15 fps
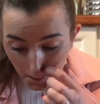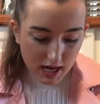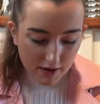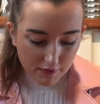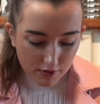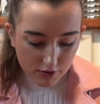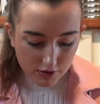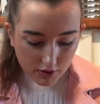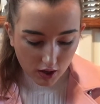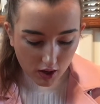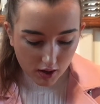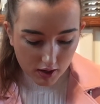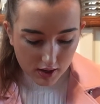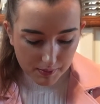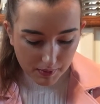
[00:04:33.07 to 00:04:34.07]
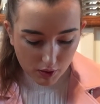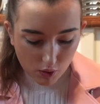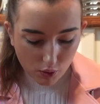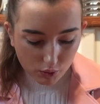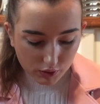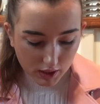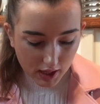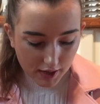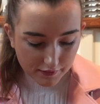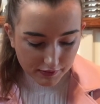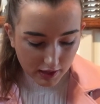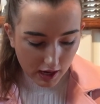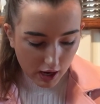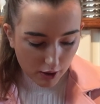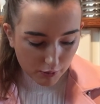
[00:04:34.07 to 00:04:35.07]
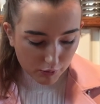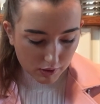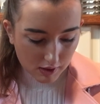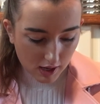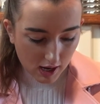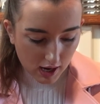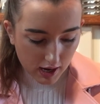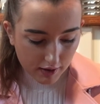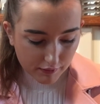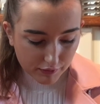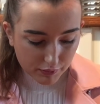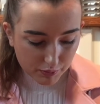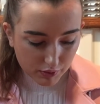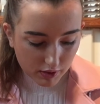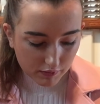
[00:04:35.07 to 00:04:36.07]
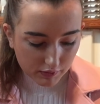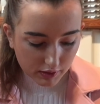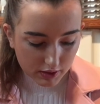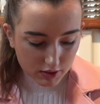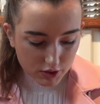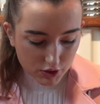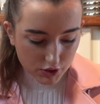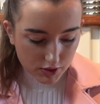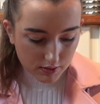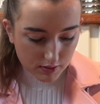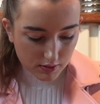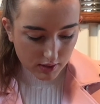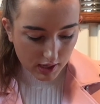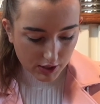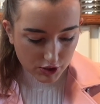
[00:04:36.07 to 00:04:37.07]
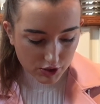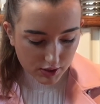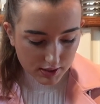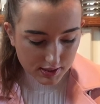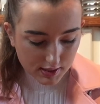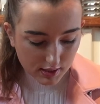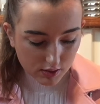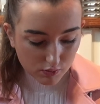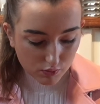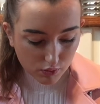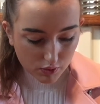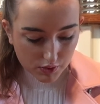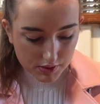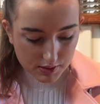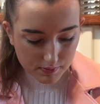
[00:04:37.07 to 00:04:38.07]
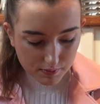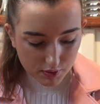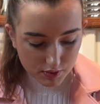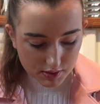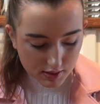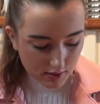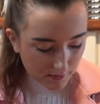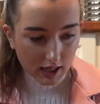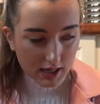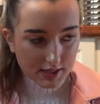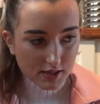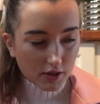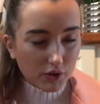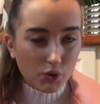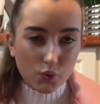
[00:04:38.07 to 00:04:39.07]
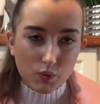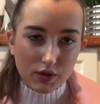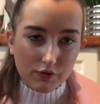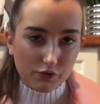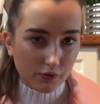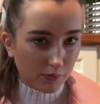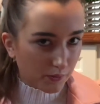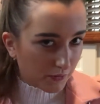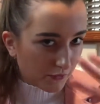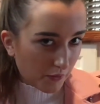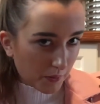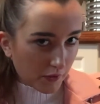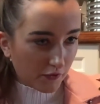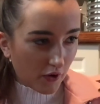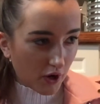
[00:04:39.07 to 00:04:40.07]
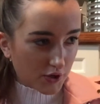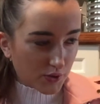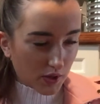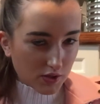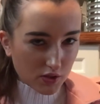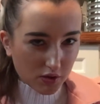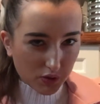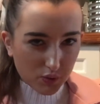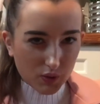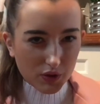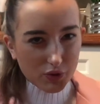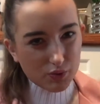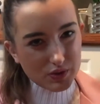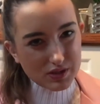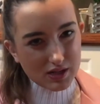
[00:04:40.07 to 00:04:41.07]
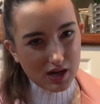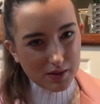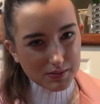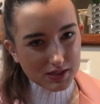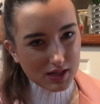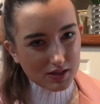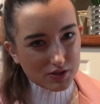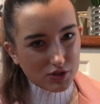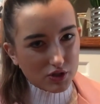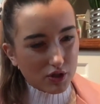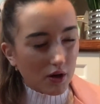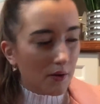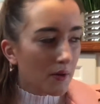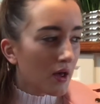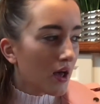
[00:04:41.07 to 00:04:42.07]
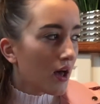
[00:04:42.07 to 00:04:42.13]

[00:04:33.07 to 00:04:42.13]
Never thought in my whole life that I would have the privilege to actually see the royals in person. I saw the Queen from afar, so I saw the Queen 3 times last year.